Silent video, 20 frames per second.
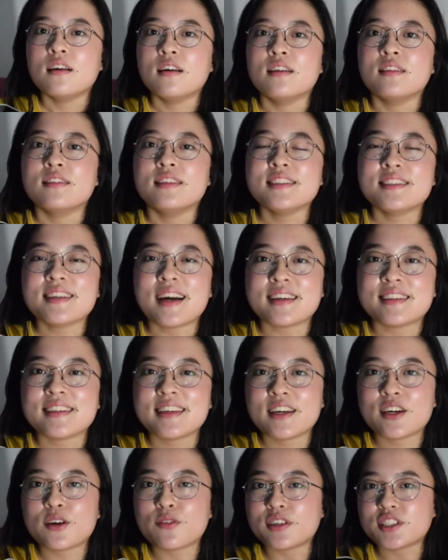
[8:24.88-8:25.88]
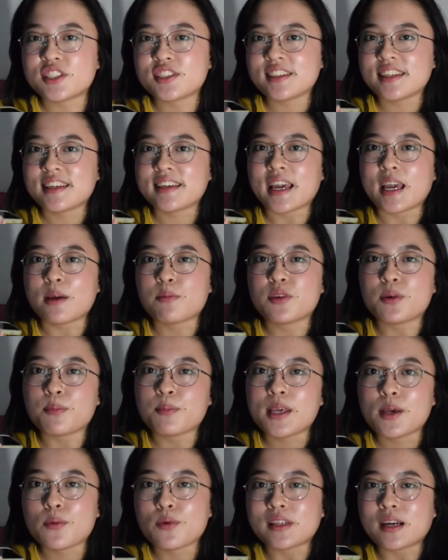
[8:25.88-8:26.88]
This idea originally came to
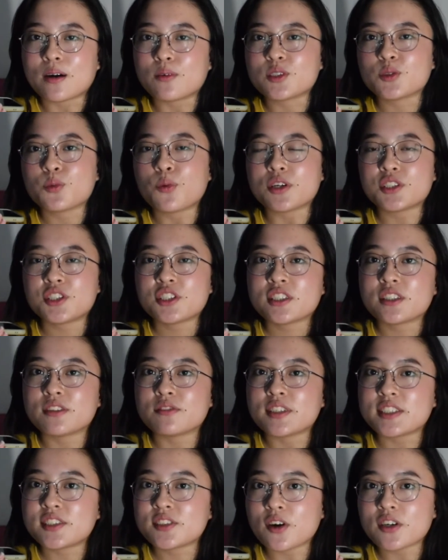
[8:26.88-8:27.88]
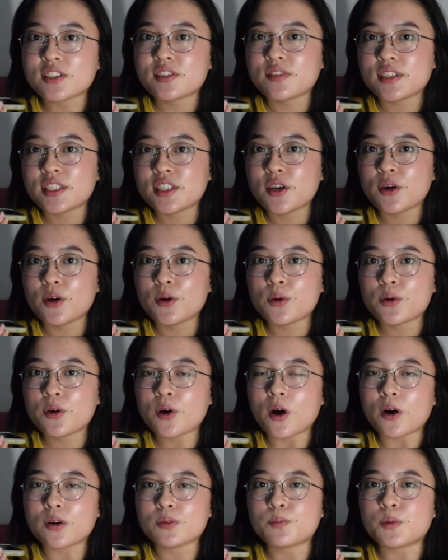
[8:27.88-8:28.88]
me when I was watching a Vsauce video
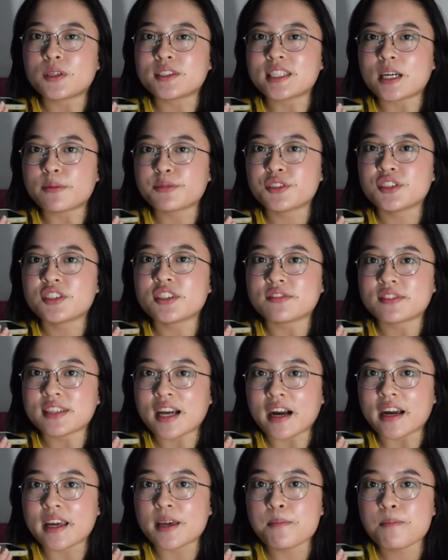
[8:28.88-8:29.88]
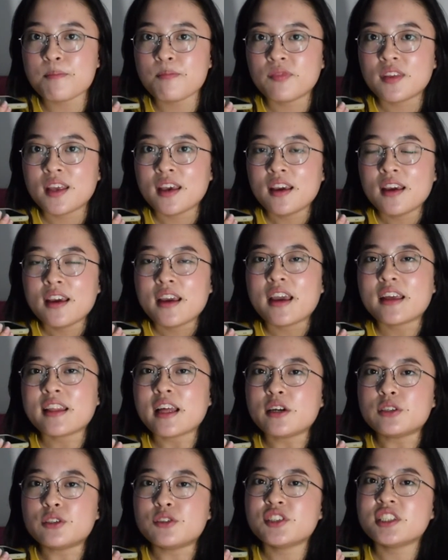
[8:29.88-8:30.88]
called Perceptions of Time, and
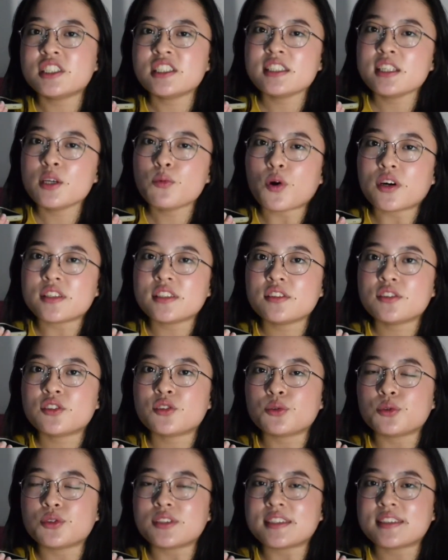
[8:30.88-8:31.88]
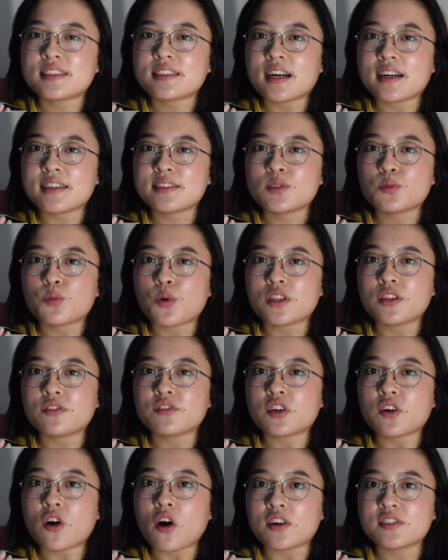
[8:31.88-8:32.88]
I originally wanted to discuss one of
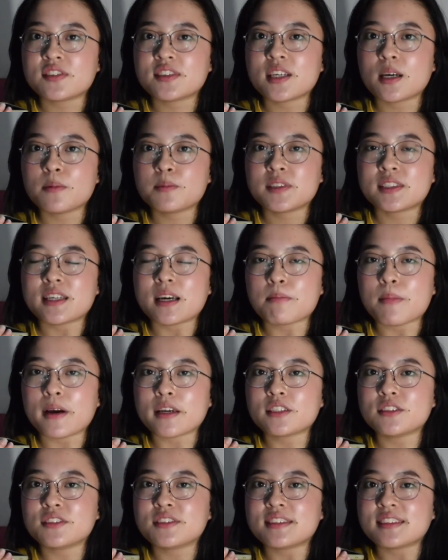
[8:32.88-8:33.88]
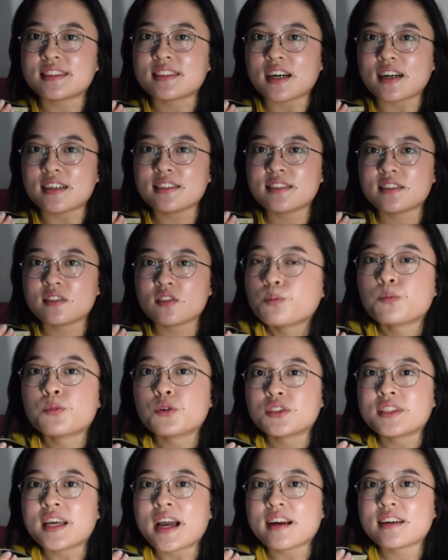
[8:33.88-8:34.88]
the concepts that Michael discussed,
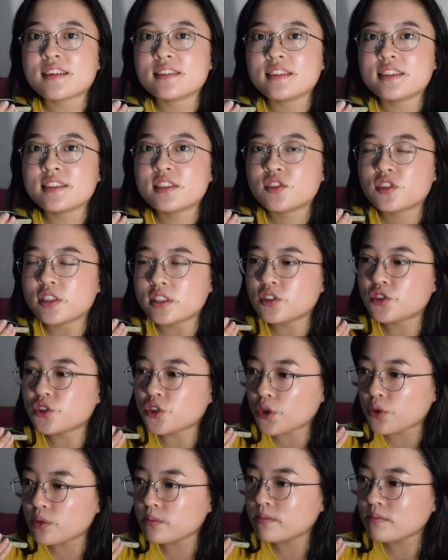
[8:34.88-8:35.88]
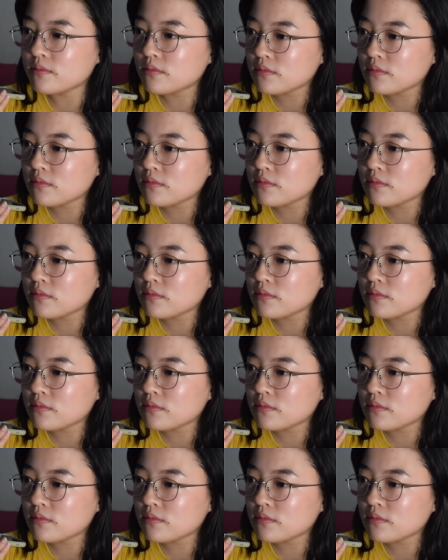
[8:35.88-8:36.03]
protagonist syndrome,